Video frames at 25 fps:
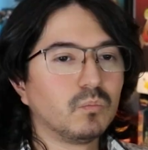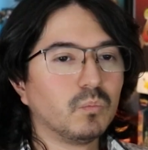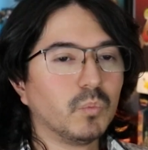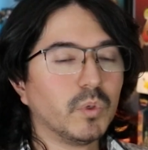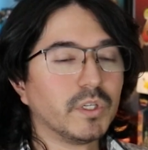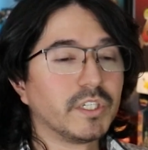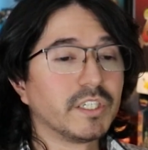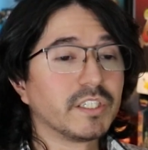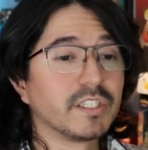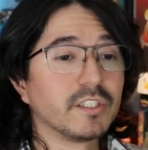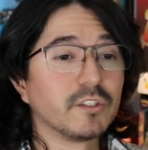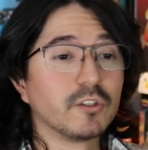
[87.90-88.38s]

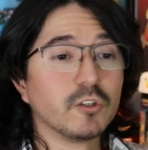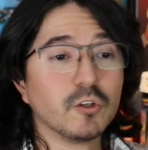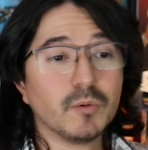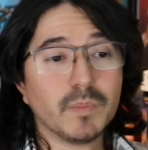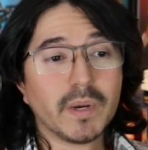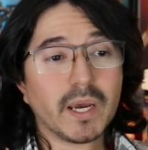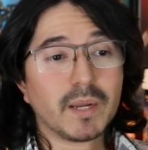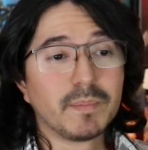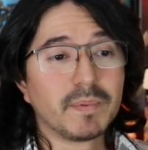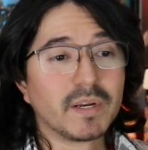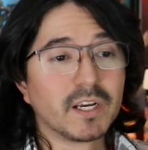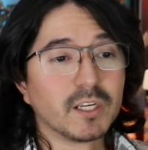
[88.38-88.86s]
Which isn't too
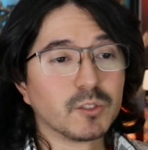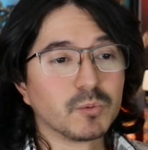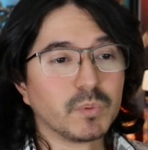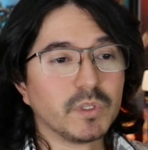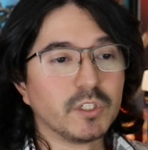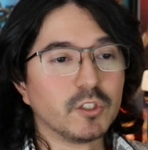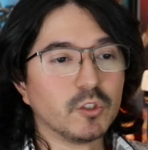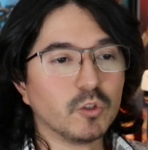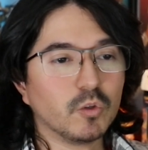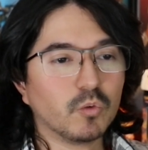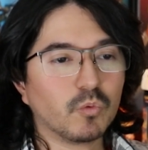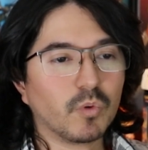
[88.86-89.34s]
bad because we
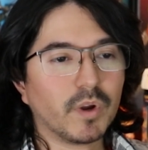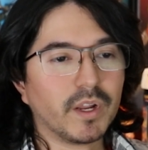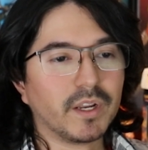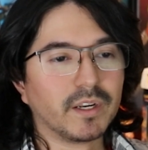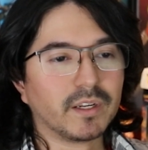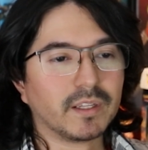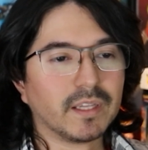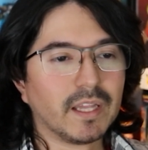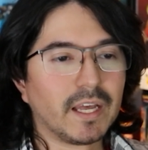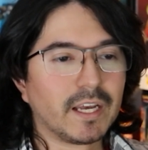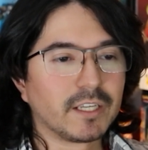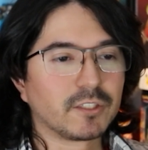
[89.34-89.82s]
do run
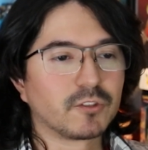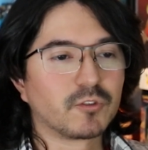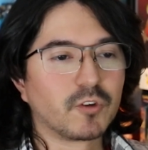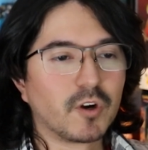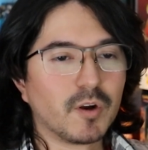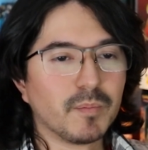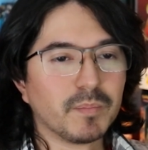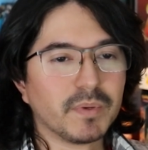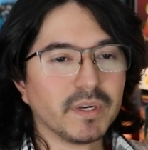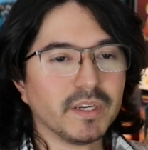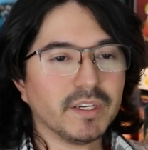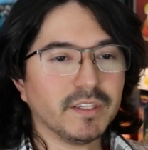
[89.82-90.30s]
Glass
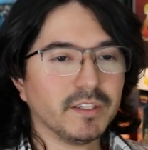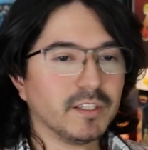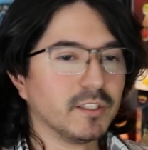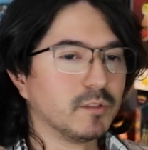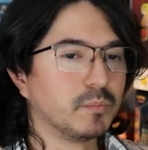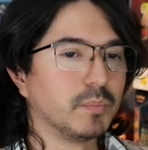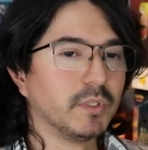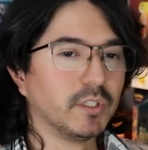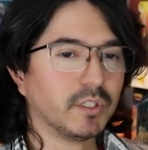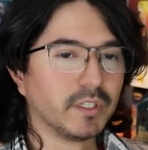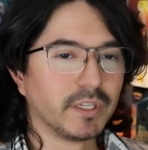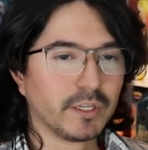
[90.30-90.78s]
Trumpet in this
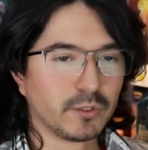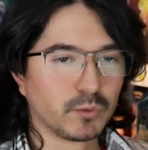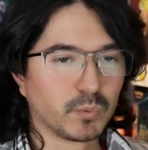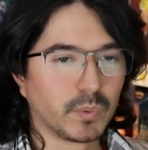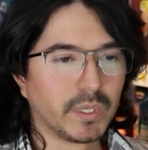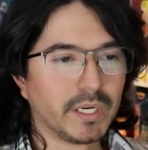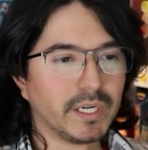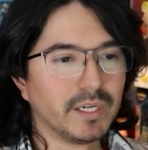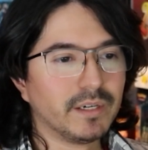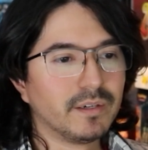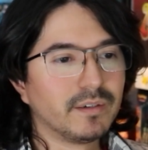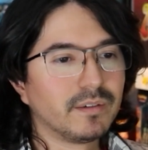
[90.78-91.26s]
build as
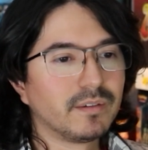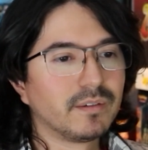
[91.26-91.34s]
well.